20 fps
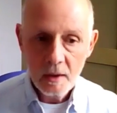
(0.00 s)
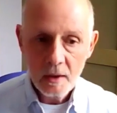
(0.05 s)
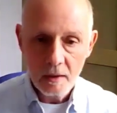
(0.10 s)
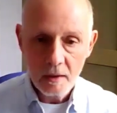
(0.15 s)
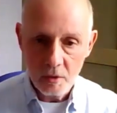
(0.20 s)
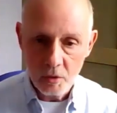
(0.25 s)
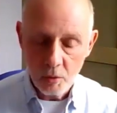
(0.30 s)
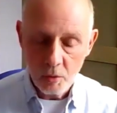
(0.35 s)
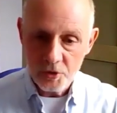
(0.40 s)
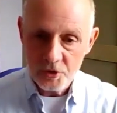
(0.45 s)
And of
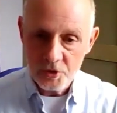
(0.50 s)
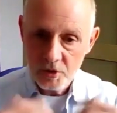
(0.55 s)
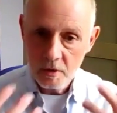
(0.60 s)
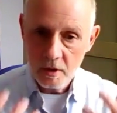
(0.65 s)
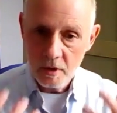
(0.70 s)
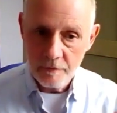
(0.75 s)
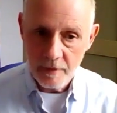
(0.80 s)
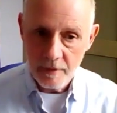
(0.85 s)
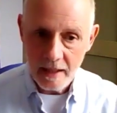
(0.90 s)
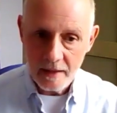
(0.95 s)
course,
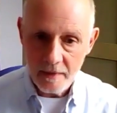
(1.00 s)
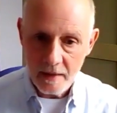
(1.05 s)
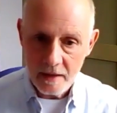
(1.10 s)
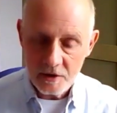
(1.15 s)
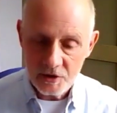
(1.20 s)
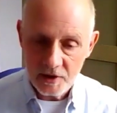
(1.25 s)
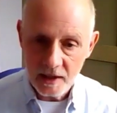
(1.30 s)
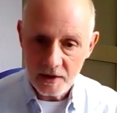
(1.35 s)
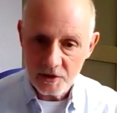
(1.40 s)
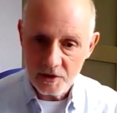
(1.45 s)
if that then
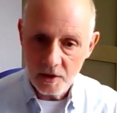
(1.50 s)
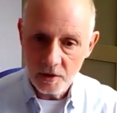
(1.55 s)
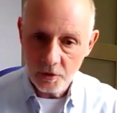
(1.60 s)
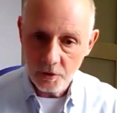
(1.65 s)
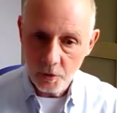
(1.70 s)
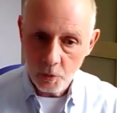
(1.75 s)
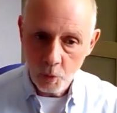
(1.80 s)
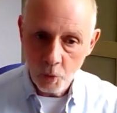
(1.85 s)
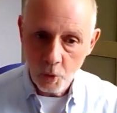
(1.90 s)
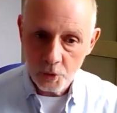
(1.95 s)
sinks into
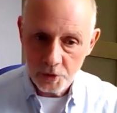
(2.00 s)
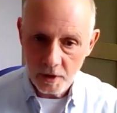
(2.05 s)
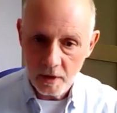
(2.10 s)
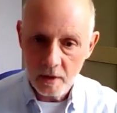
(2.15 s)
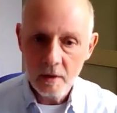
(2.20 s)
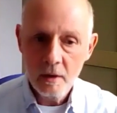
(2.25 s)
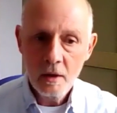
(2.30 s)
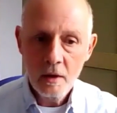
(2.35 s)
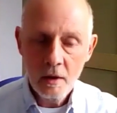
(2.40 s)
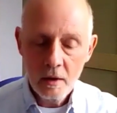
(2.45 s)
the
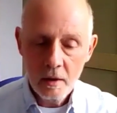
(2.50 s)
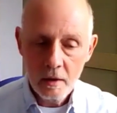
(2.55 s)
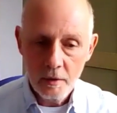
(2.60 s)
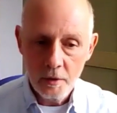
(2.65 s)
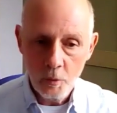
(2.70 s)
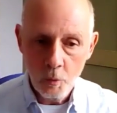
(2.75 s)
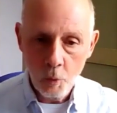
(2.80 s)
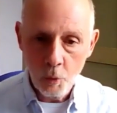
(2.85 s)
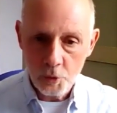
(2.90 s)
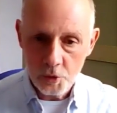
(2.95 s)
water,
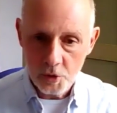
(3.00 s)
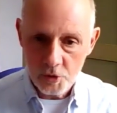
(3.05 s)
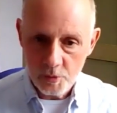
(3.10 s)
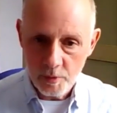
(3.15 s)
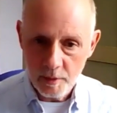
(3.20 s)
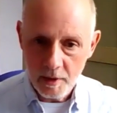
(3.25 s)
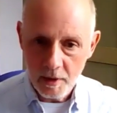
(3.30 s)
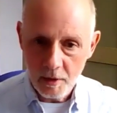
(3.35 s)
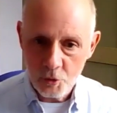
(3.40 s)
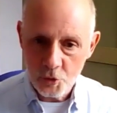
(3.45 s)
as
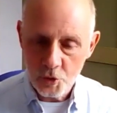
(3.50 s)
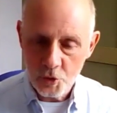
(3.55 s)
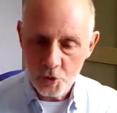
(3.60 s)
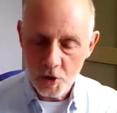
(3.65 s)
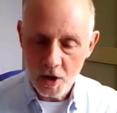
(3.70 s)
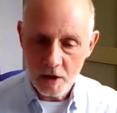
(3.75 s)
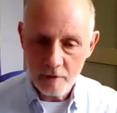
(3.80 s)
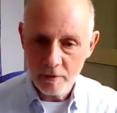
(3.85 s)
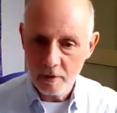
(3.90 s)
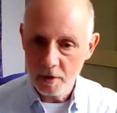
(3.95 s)
we know,
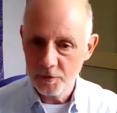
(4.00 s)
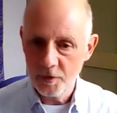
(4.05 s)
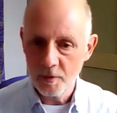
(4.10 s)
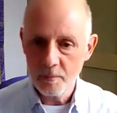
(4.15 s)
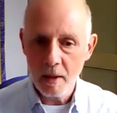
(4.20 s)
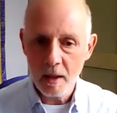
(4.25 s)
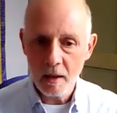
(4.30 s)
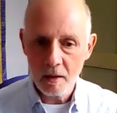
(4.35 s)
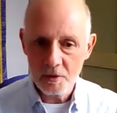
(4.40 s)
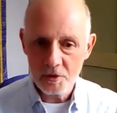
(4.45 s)
travels for
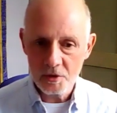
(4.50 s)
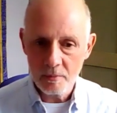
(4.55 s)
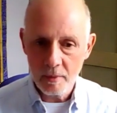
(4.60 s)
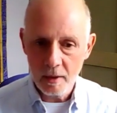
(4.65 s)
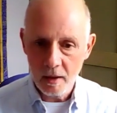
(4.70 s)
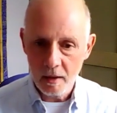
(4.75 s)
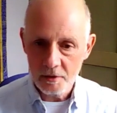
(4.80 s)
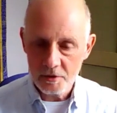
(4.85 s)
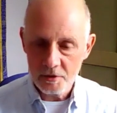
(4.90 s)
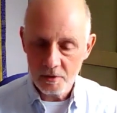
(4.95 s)
miles and
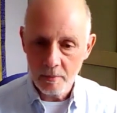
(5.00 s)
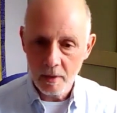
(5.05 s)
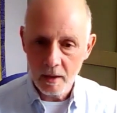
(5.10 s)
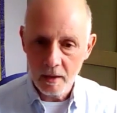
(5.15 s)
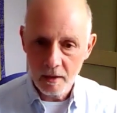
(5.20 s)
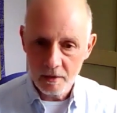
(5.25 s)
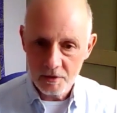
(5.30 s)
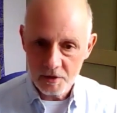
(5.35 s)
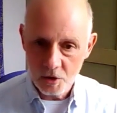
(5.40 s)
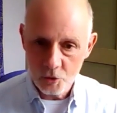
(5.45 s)
miles and
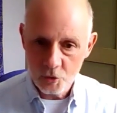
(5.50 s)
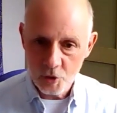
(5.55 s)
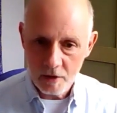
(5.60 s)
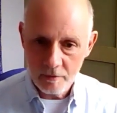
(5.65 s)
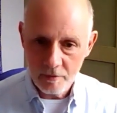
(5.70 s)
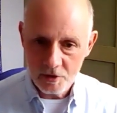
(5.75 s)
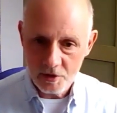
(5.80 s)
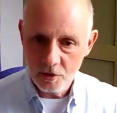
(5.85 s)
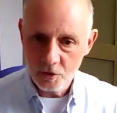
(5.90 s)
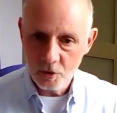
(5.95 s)
miles. It
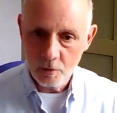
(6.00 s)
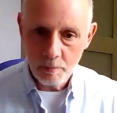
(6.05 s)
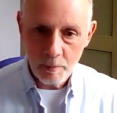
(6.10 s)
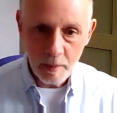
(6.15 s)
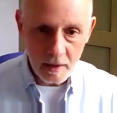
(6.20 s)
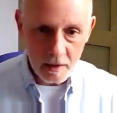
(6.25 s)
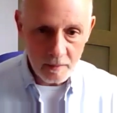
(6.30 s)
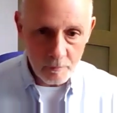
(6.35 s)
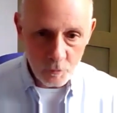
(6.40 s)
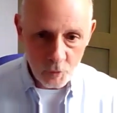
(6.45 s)
travels into
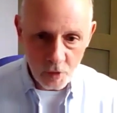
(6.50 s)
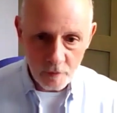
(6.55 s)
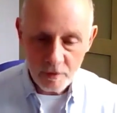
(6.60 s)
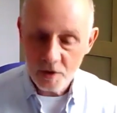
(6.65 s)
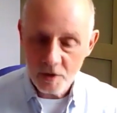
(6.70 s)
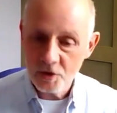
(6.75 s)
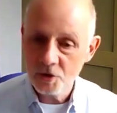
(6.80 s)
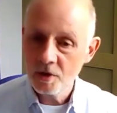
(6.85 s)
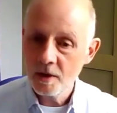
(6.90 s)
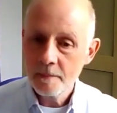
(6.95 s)
bigger
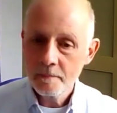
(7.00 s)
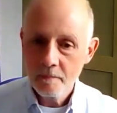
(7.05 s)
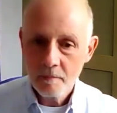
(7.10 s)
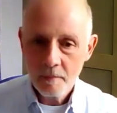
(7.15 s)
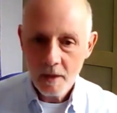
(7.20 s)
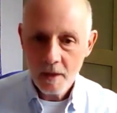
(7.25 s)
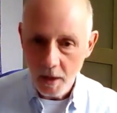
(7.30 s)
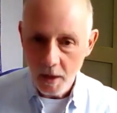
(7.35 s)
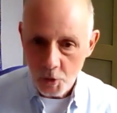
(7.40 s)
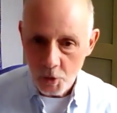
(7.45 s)
rivers,
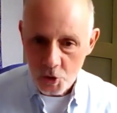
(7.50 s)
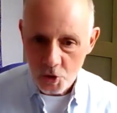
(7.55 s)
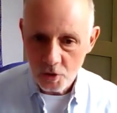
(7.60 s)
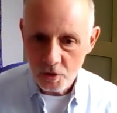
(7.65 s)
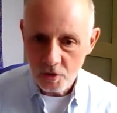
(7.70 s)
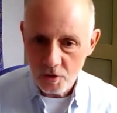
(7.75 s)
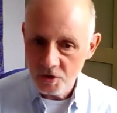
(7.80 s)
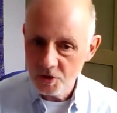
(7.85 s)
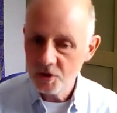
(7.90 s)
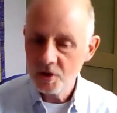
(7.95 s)

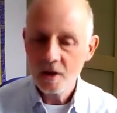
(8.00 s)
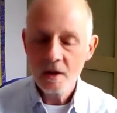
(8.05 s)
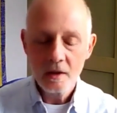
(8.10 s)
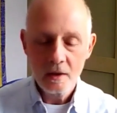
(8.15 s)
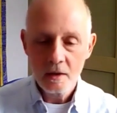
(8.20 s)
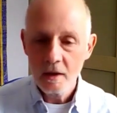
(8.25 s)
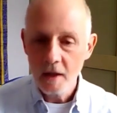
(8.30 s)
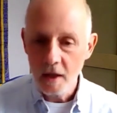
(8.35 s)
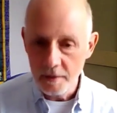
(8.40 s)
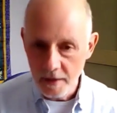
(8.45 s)
oceans,
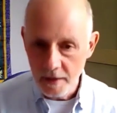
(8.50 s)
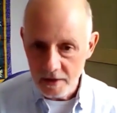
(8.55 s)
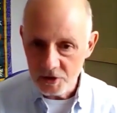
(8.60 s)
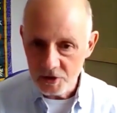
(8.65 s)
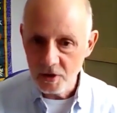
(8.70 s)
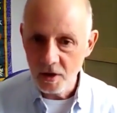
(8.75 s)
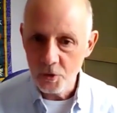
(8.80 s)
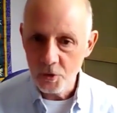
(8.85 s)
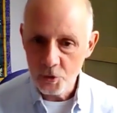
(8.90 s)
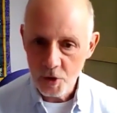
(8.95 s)
and then
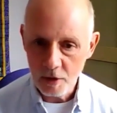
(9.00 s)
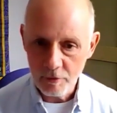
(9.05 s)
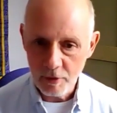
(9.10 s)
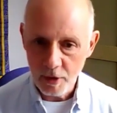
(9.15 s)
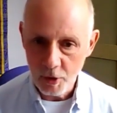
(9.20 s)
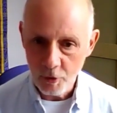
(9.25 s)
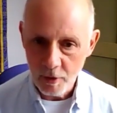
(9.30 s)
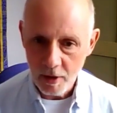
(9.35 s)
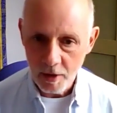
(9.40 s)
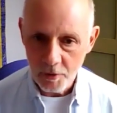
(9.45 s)
start
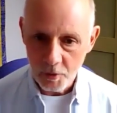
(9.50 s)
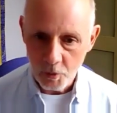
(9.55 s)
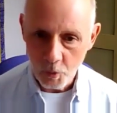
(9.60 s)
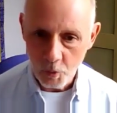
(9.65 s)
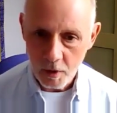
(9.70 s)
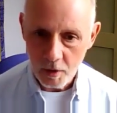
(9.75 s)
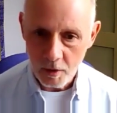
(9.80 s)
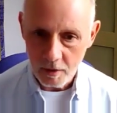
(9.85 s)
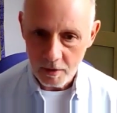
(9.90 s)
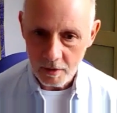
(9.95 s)
traveling around the
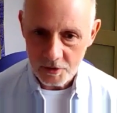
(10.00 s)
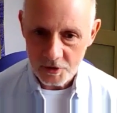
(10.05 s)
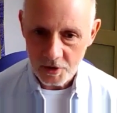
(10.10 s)
world.